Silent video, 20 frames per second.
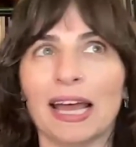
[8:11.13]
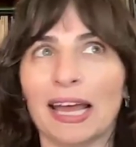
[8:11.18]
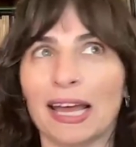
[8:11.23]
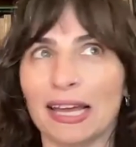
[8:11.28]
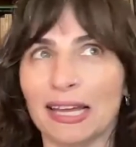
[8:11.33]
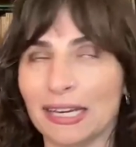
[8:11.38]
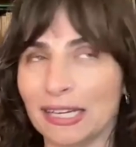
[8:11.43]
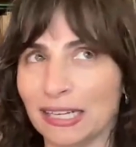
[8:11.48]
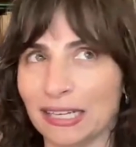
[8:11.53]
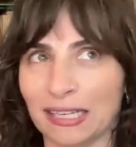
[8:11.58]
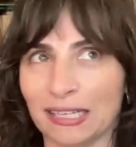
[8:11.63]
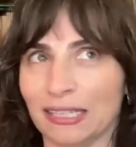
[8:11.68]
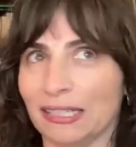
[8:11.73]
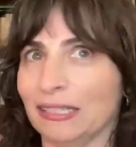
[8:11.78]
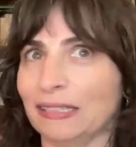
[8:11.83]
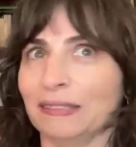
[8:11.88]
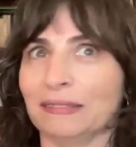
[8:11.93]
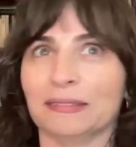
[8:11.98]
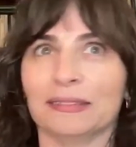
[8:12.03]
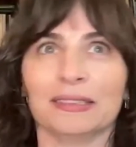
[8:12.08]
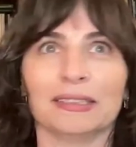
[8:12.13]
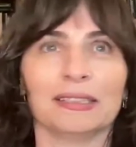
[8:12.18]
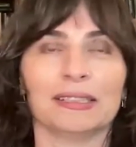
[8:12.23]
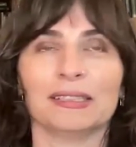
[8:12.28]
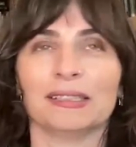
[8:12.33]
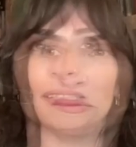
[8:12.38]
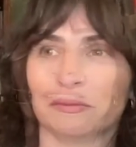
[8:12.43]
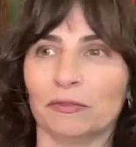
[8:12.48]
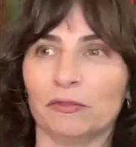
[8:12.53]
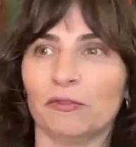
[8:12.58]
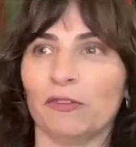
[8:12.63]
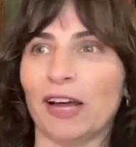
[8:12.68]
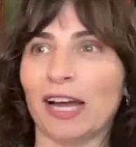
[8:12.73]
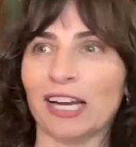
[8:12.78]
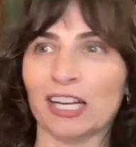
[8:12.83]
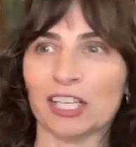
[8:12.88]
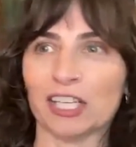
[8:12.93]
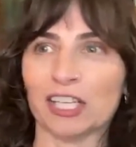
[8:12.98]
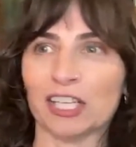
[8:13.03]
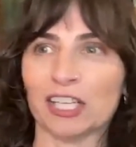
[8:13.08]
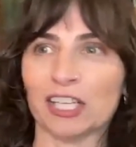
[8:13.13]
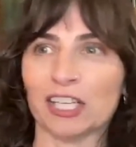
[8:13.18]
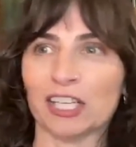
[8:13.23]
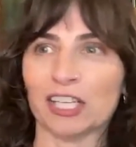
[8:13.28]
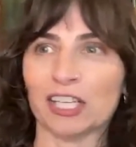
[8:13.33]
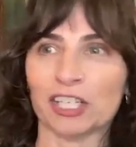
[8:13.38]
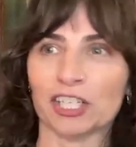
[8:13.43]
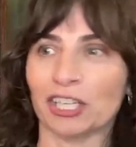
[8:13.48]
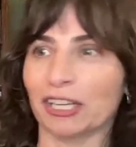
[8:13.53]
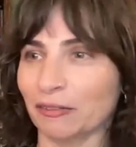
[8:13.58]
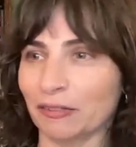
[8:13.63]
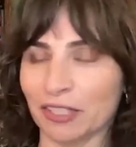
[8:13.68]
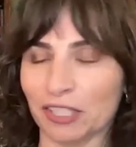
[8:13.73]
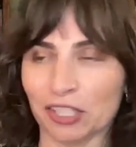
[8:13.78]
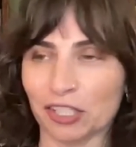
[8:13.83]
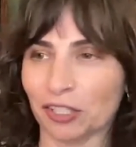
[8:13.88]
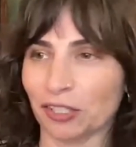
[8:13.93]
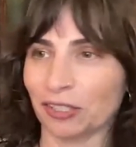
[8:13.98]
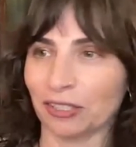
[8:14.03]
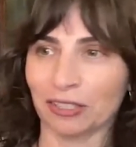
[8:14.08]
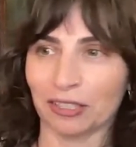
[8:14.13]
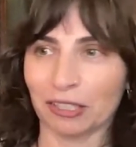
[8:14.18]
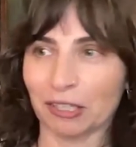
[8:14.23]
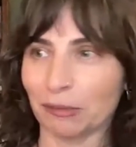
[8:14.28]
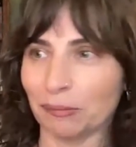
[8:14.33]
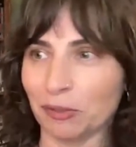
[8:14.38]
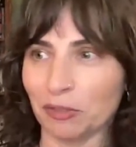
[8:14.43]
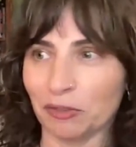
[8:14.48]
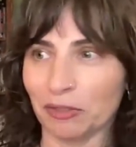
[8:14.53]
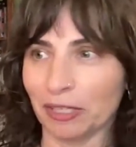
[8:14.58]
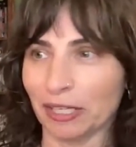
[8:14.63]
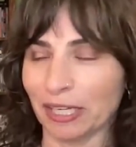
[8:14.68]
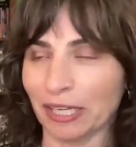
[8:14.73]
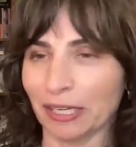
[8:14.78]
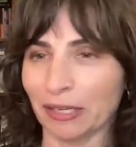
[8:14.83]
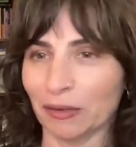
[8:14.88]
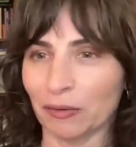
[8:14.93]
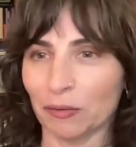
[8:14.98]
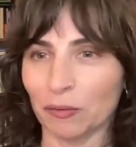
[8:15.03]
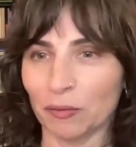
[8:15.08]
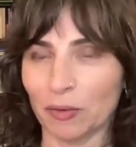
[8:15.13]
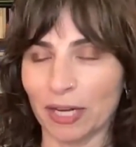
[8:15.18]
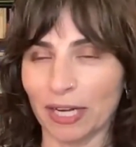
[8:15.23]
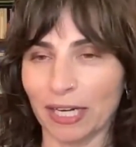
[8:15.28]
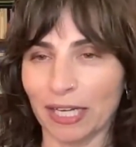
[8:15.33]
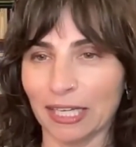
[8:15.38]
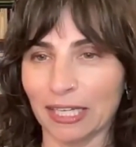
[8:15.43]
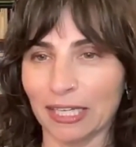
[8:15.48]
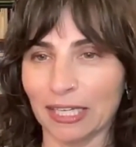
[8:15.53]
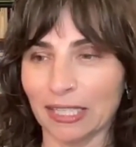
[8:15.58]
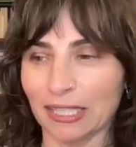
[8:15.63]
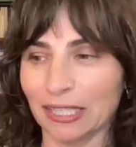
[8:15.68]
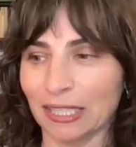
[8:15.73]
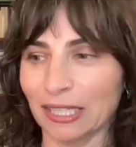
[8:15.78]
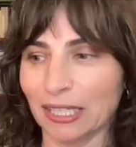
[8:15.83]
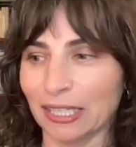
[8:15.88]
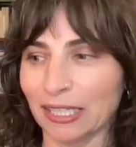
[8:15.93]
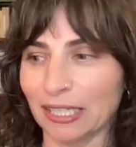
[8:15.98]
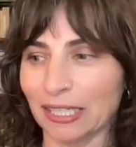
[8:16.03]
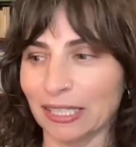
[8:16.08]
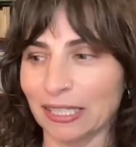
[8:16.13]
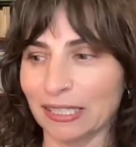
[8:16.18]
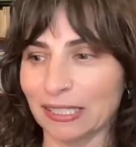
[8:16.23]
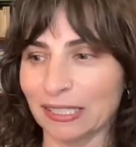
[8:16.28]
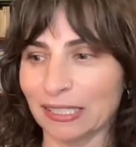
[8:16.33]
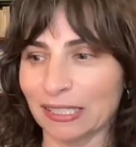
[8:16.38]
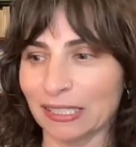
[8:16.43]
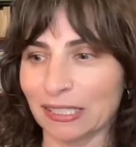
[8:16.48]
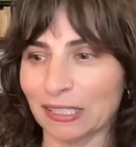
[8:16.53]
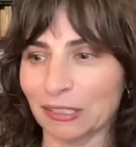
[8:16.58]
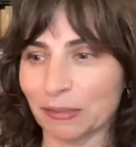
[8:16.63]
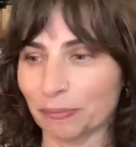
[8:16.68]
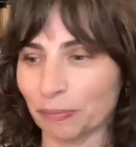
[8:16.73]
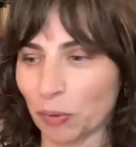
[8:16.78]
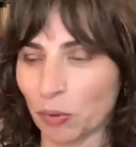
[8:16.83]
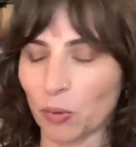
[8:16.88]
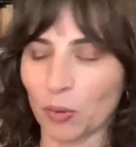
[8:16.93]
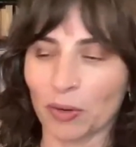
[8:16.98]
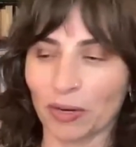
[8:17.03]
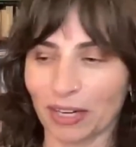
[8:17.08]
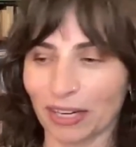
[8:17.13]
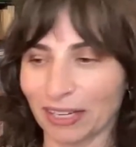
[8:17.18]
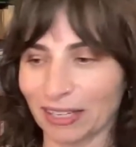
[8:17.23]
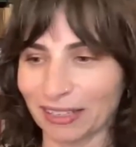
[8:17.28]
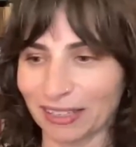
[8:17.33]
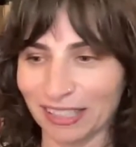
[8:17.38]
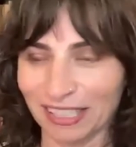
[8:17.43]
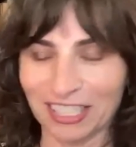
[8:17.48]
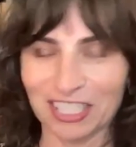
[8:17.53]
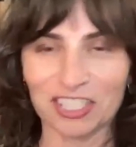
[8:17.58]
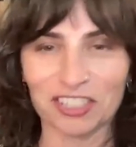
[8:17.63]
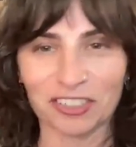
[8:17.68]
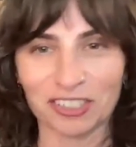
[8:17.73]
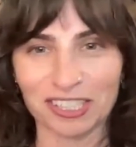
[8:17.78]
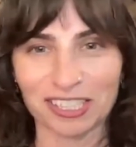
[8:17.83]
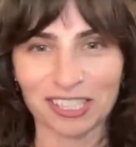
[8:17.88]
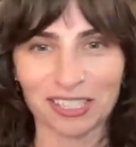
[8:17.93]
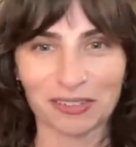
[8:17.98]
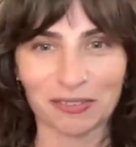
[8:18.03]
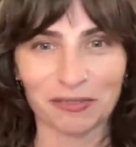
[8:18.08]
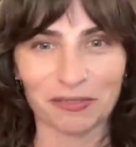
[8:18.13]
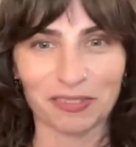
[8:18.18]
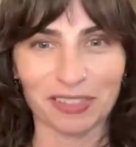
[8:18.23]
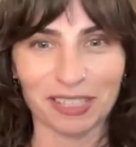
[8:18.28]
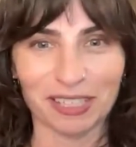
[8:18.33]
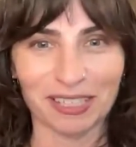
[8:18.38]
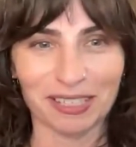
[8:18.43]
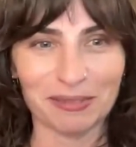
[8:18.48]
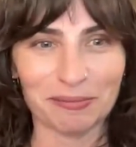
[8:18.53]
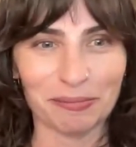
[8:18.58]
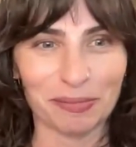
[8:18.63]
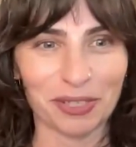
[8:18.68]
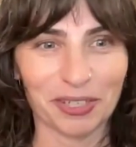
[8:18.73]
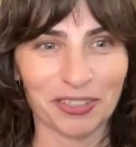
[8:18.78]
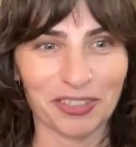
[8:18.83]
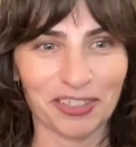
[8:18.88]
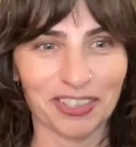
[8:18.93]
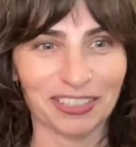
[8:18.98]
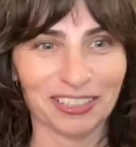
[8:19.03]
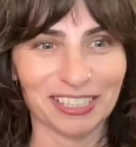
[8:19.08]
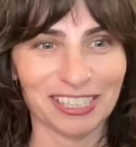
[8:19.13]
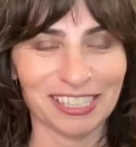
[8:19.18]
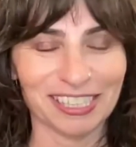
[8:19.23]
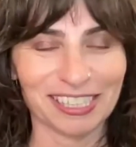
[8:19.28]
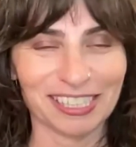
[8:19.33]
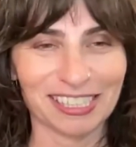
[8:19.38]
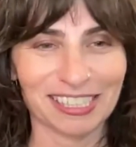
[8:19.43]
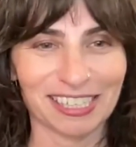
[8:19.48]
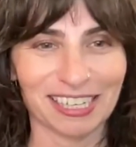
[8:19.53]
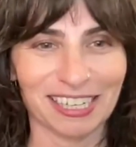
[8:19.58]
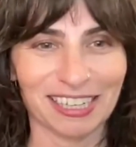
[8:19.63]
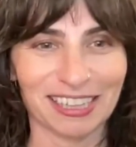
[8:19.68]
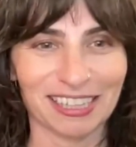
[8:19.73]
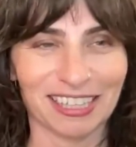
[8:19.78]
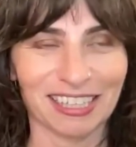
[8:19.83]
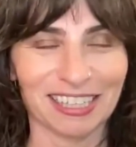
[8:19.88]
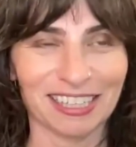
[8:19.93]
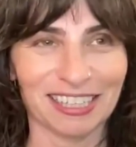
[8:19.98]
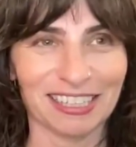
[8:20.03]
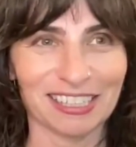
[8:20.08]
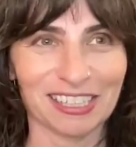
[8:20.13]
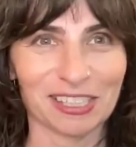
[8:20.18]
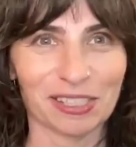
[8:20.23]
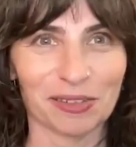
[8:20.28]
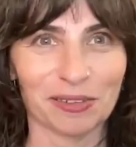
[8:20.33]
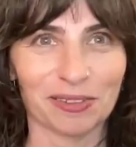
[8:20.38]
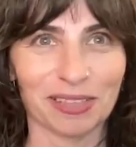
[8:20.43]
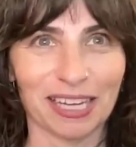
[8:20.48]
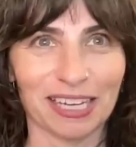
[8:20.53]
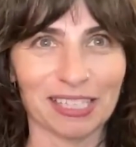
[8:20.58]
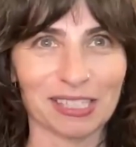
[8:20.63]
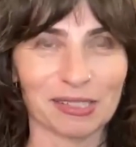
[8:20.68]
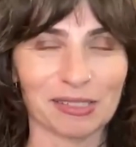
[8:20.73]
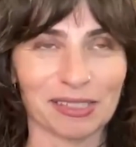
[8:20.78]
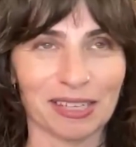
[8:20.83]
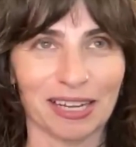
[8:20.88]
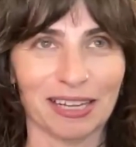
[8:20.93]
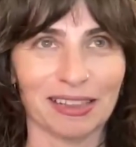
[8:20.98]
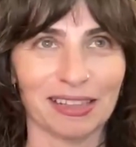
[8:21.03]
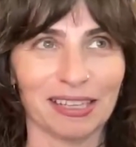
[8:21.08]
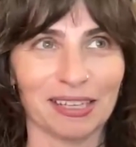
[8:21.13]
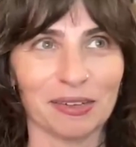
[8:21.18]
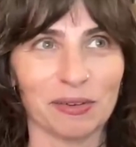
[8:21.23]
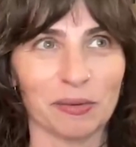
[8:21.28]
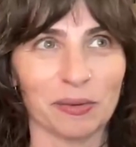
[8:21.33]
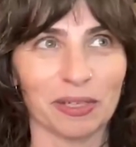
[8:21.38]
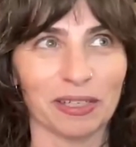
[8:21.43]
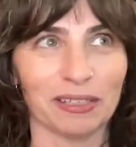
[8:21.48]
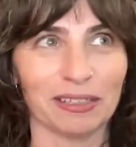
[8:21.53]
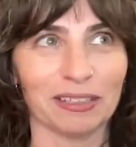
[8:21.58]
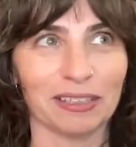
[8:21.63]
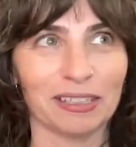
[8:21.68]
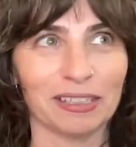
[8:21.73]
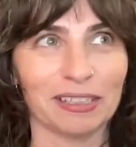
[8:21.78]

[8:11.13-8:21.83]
any faction of a certain community when it is supporting the interests of the imperialists, I think. And so that's, I think, where